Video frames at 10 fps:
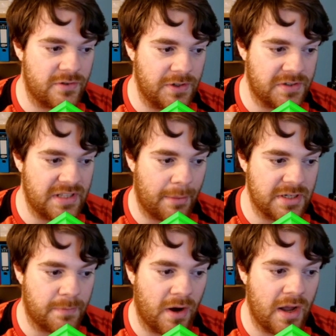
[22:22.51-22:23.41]
reduce the
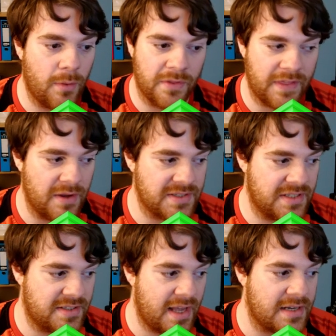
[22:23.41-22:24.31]
damage by 1000
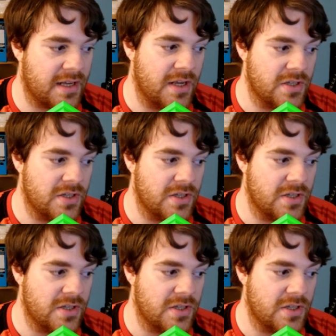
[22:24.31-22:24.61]
instead.